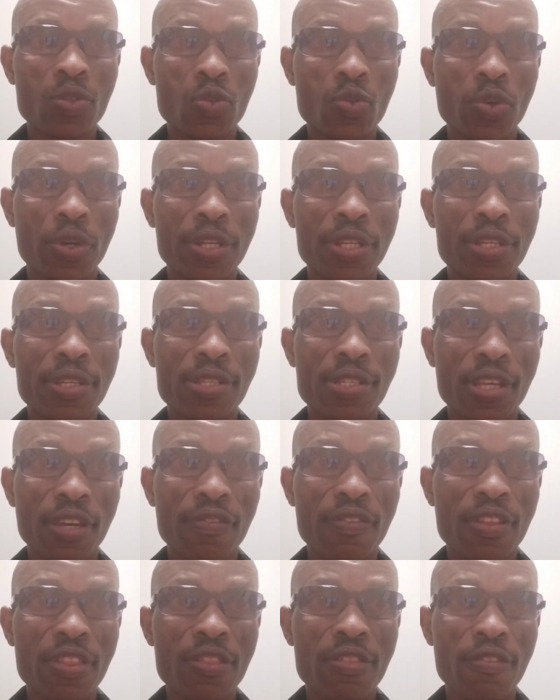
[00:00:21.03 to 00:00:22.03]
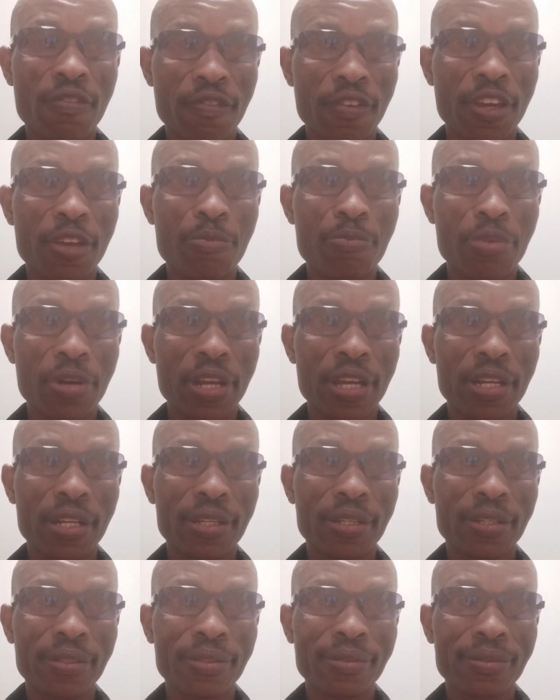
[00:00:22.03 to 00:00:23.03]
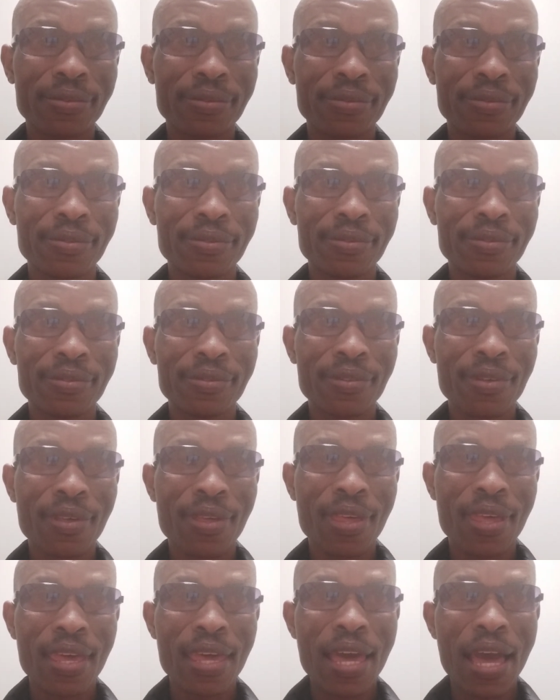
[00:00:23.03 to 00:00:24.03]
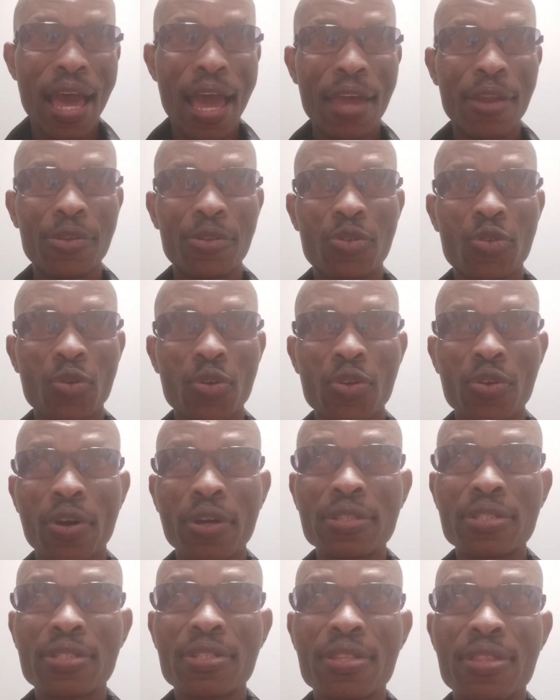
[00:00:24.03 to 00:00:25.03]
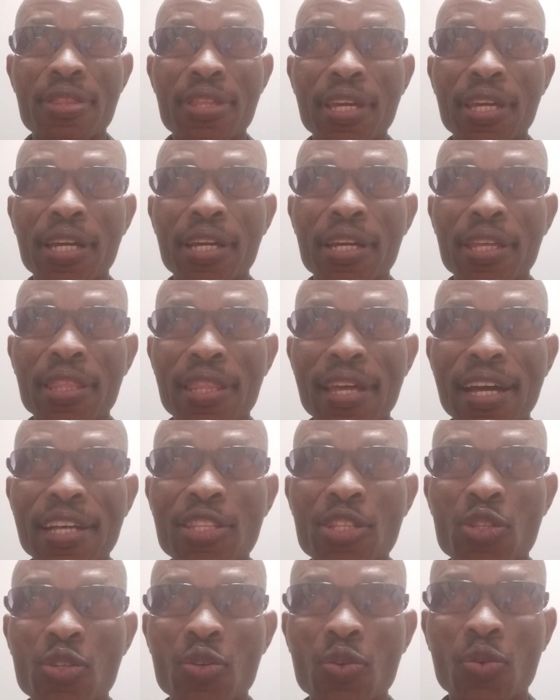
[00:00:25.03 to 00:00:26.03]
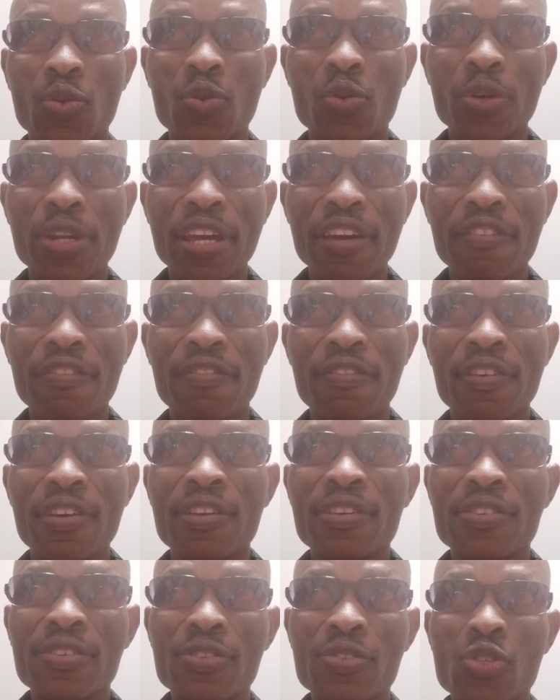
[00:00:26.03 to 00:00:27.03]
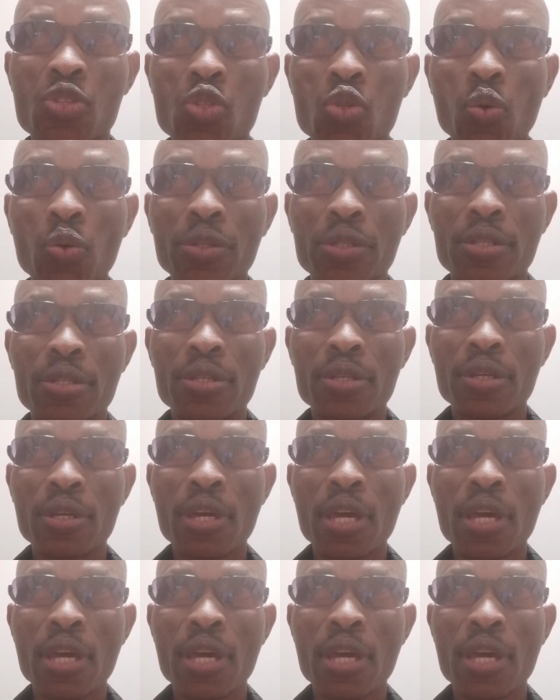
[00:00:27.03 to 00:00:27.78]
27th of April, I do not think that you could have stood